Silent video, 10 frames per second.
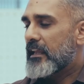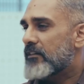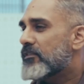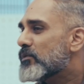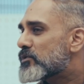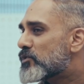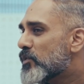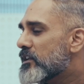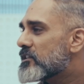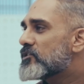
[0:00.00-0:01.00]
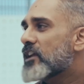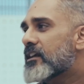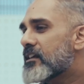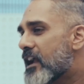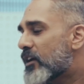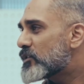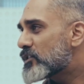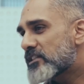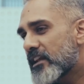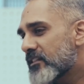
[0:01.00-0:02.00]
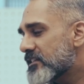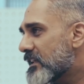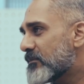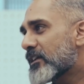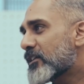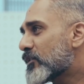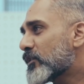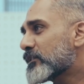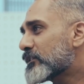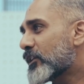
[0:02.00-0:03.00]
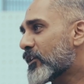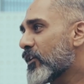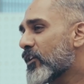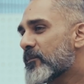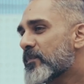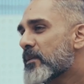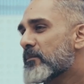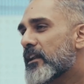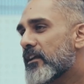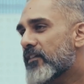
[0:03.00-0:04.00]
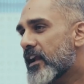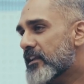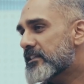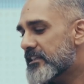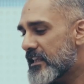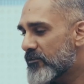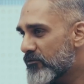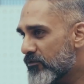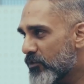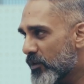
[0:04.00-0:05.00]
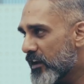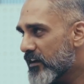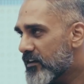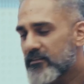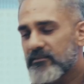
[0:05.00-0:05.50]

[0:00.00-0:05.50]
if he was doing it gently, I could just stay in the same gear and roll the throttle on. But if I can see him flooring it,